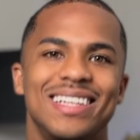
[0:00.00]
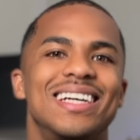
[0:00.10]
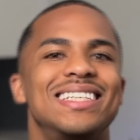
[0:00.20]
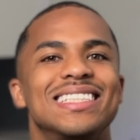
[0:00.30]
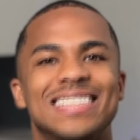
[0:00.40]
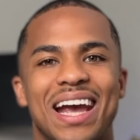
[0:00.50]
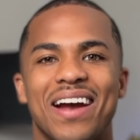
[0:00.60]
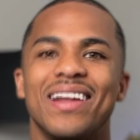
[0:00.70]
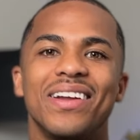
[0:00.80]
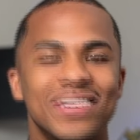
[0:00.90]

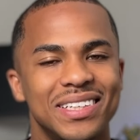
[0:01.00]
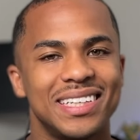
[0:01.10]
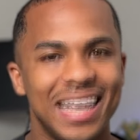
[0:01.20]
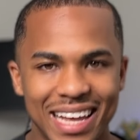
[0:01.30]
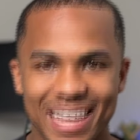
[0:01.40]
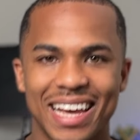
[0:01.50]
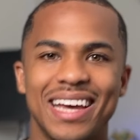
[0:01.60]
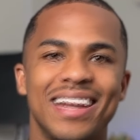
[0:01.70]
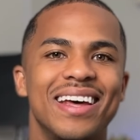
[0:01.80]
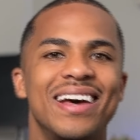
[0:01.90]
scared little shaky
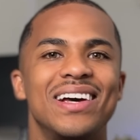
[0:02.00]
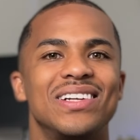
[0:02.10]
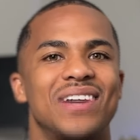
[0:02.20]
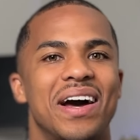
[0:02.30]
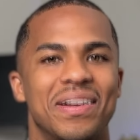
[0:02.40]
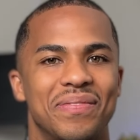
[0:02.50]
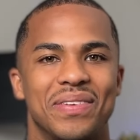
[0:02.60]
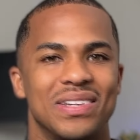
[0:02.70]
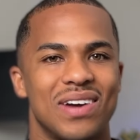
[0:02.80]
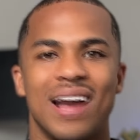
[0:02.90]
kid trying
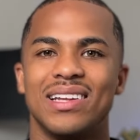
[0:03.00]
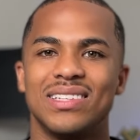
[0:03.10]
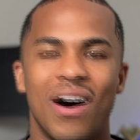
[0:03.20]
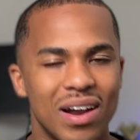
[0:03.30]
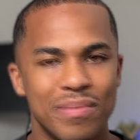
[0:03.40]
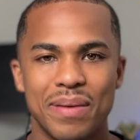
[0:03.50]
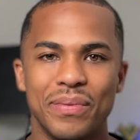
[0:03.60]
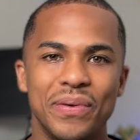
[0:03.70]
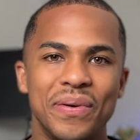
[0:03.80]
to talk to people.